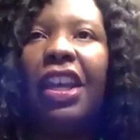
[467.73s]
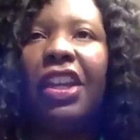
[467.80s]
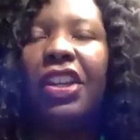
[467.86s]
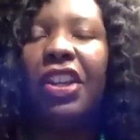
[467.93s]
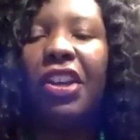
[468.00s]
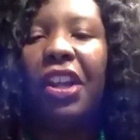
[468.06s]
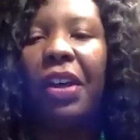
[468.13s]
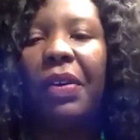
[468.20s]

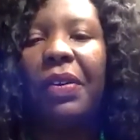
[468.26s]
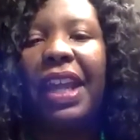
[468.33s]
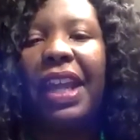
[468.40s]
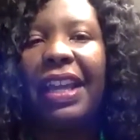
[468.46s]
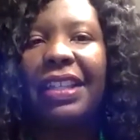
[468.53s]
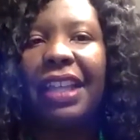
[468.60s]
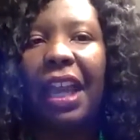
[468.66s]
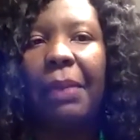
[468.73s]
you know
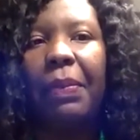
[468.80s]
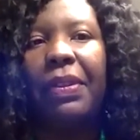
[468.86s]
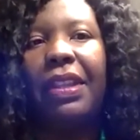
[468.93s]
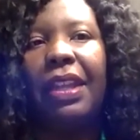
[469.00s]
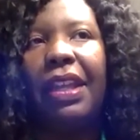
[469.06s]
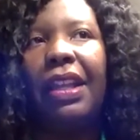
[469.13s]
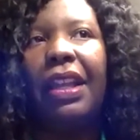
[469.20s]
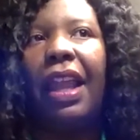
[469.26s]
that type of
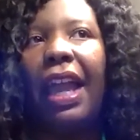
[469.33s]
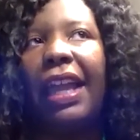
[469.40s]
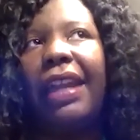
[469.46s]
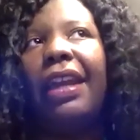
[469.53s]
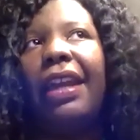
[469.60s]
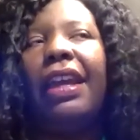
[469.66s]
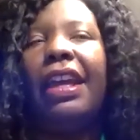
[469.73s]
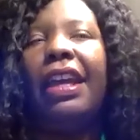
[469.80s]
thing like
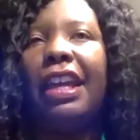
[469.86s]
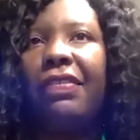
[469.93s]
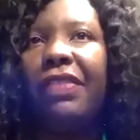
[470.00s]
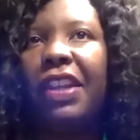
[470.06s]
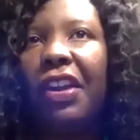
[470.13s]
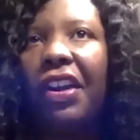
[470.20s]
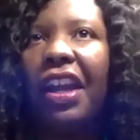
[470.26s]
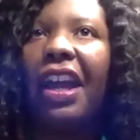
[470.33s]
if
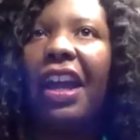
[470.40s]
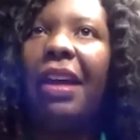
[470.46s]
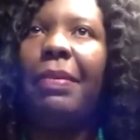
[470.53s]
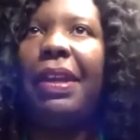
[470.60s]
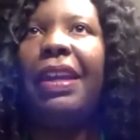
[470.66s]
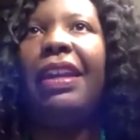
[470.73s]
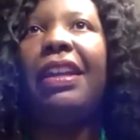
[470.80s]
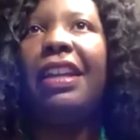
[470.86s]
they're
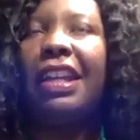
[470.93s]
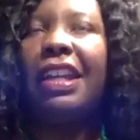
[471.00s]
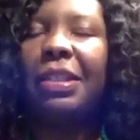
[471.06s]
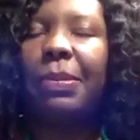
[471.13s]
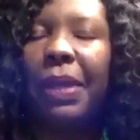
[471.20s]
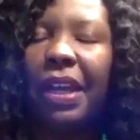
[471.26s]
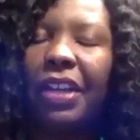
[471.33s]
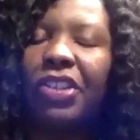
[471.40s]
coming it's
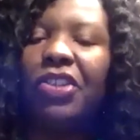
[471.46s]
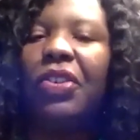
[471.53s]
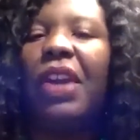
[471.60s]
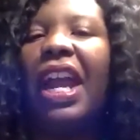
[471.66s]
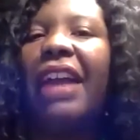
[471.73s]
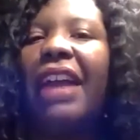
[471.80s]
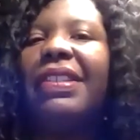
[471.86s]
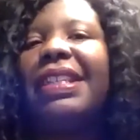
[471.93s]
because you
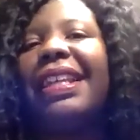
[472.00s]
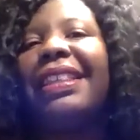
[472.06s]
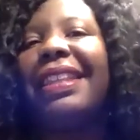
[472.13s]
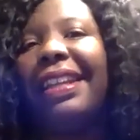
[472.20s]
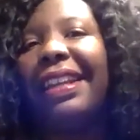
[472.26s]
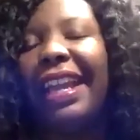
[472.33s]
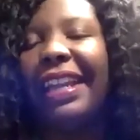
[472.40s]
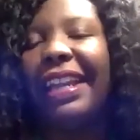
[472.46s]
have
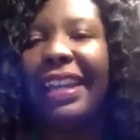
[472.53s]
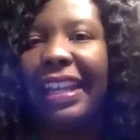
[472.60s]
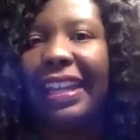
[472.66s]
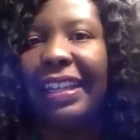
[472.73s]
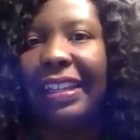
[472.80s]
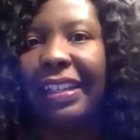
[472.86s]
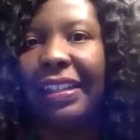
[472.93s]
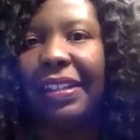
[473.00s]
something they
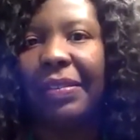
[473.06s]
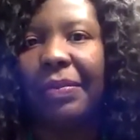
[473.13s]
need